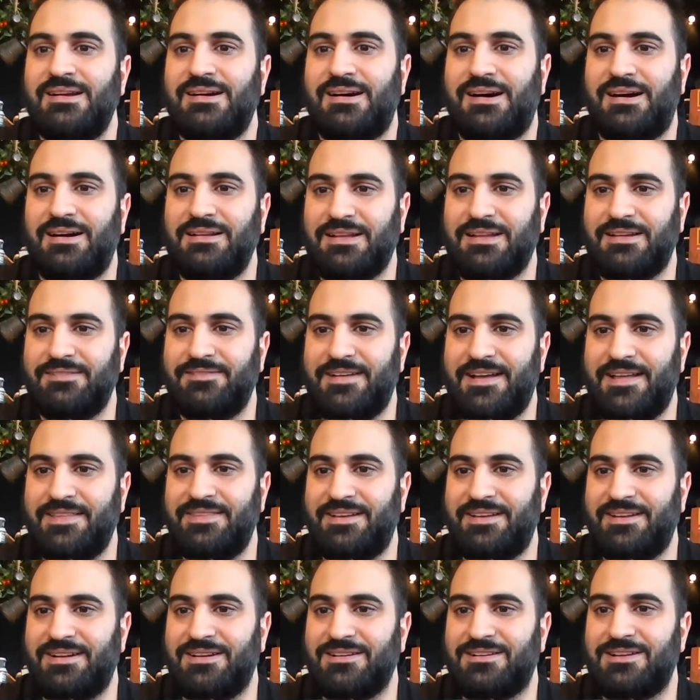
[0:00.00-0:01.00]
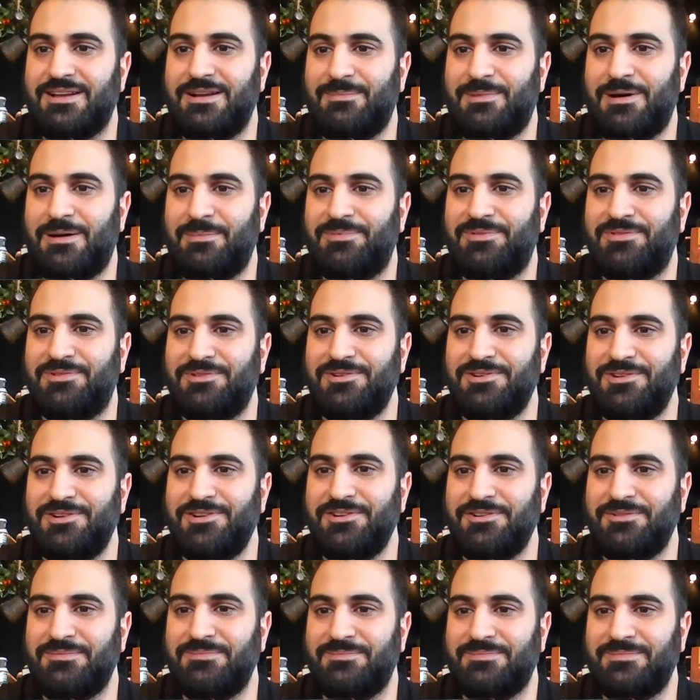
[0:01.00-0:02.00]
I love Adana Kebab
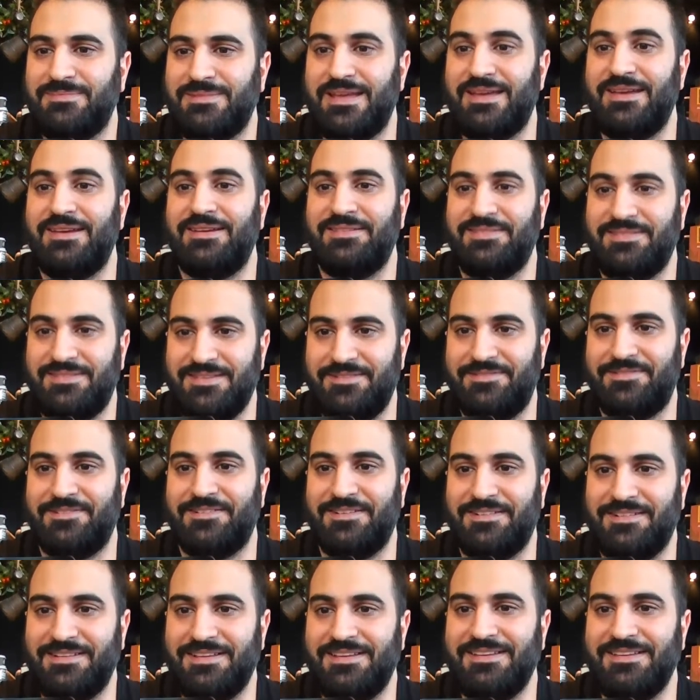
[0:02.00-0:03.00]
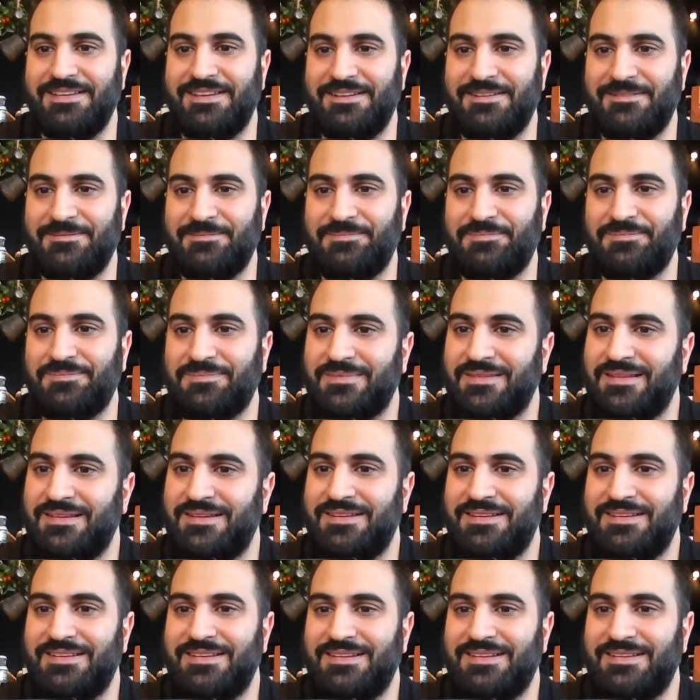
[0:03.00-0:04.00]
too. Yeah, definitely, yeah.
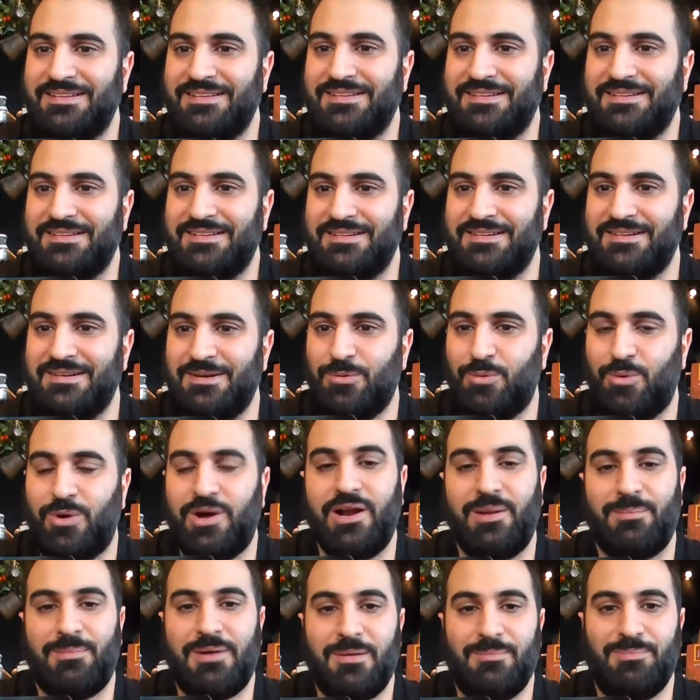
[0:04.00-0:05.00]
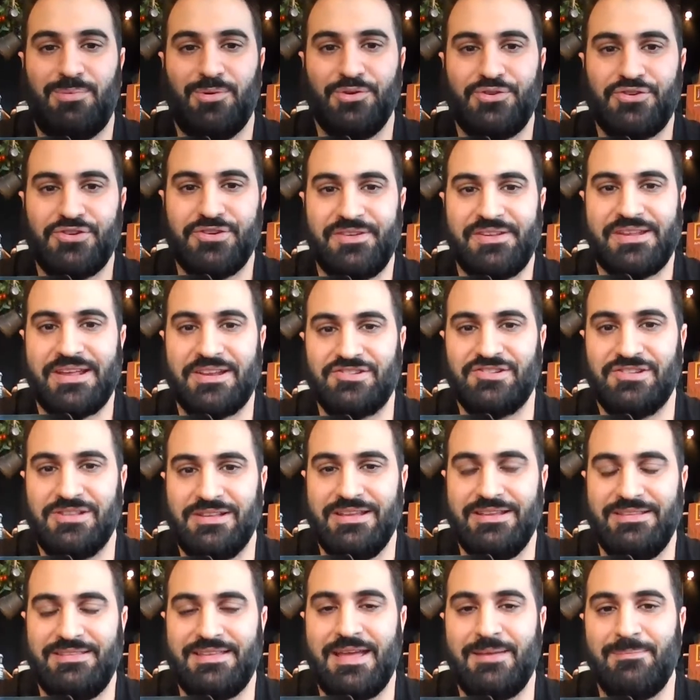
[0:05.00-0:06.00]
One of my butchers,
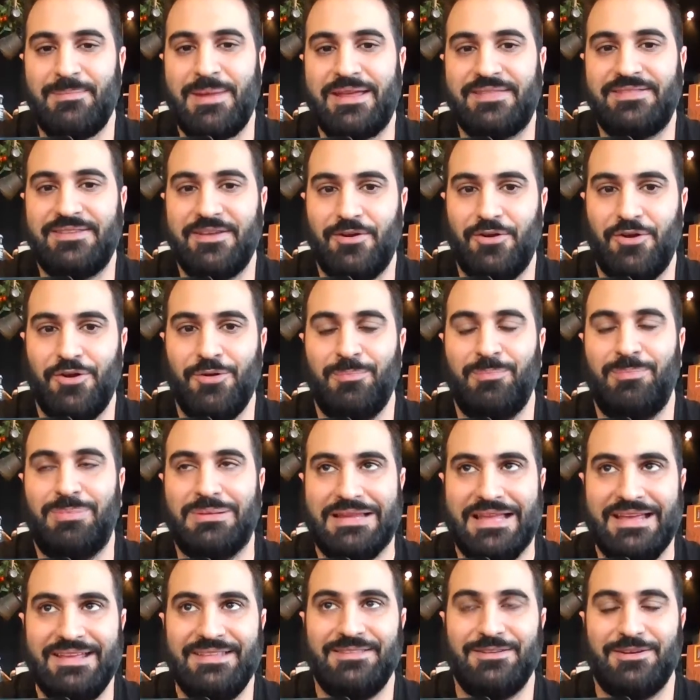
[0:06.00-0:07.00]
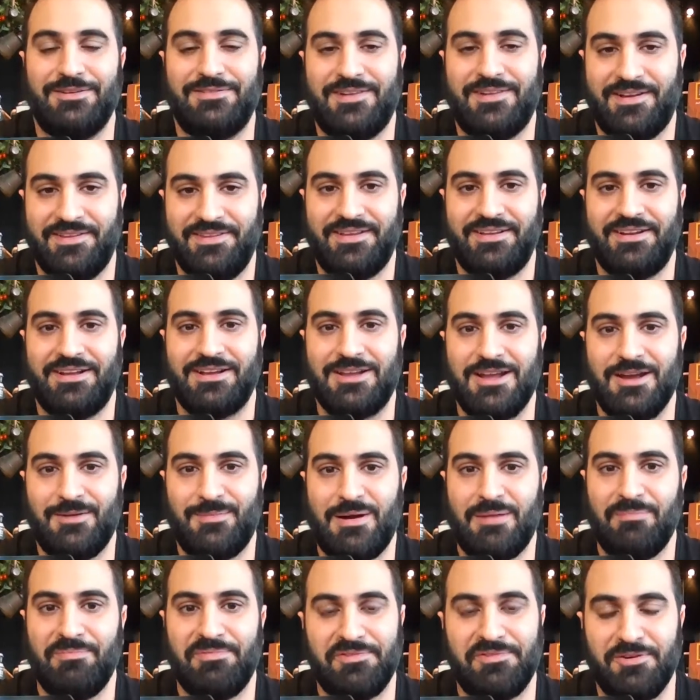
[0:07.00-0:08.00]
actually, they make their own blend of Adana
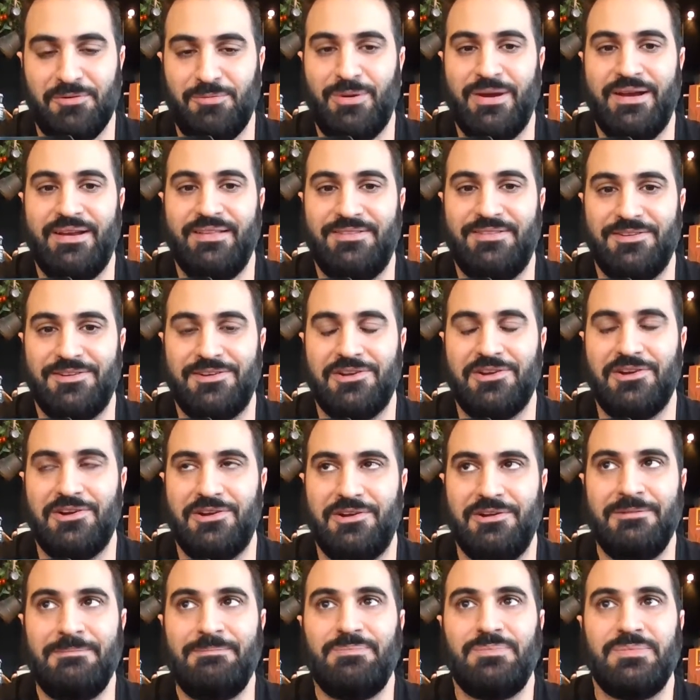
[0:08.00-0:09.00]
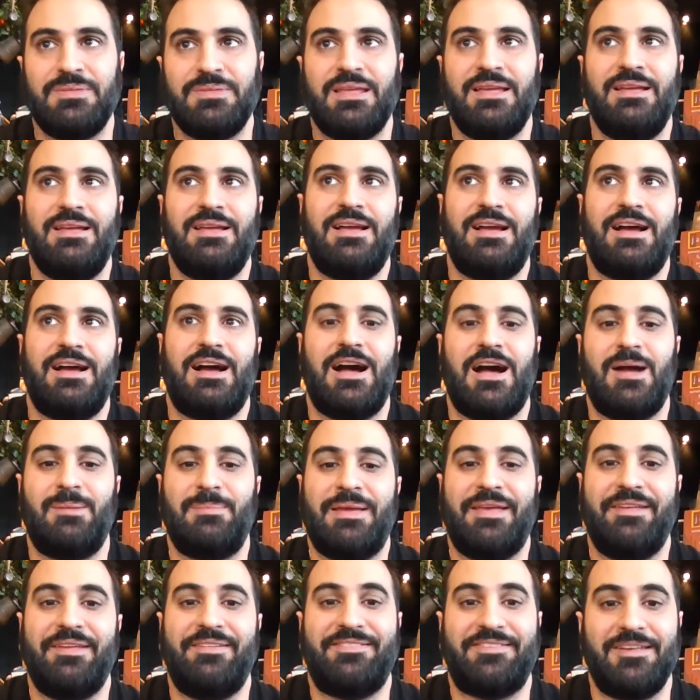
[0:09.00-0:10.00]
Kebab, so ready to go.
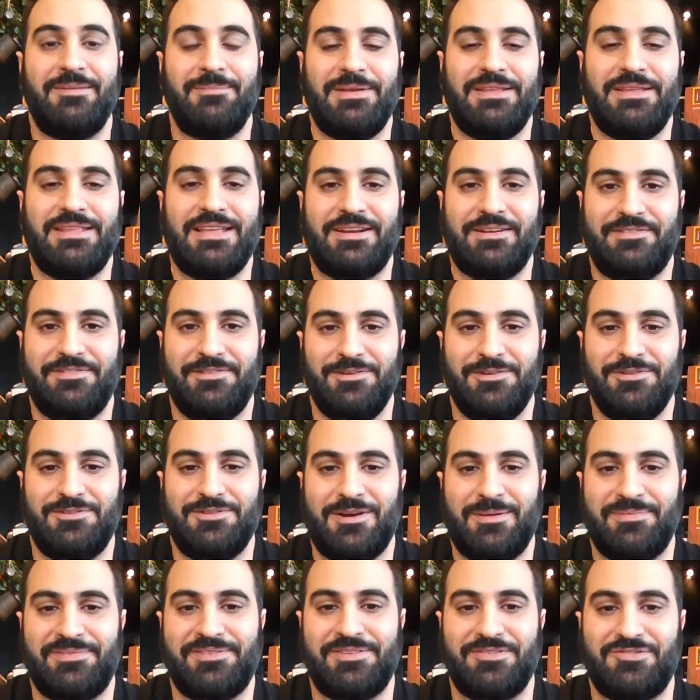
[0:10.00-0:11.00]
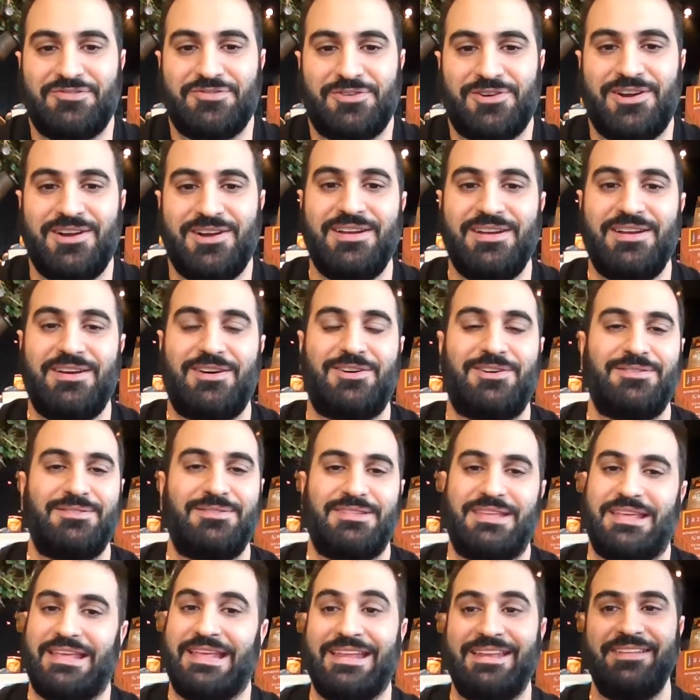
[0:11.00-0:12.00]
He sent me that a few times to try.
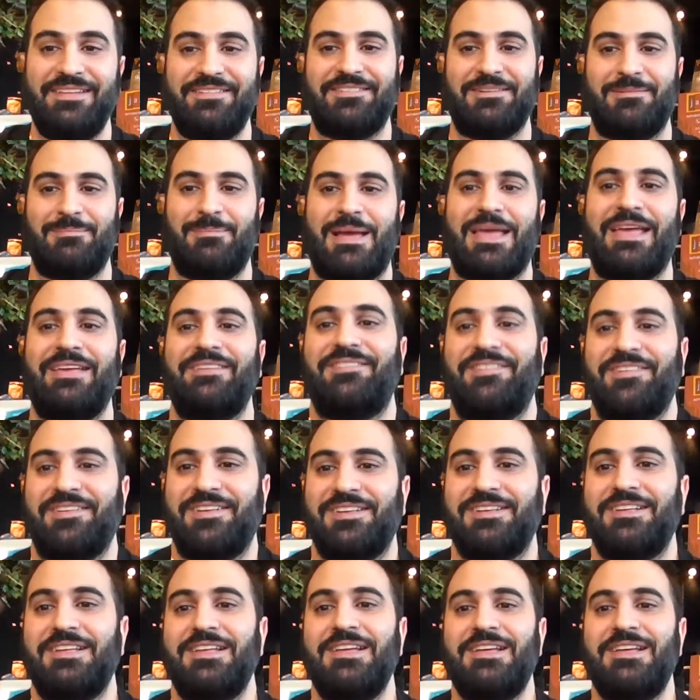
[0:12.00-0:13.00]
It is amazing.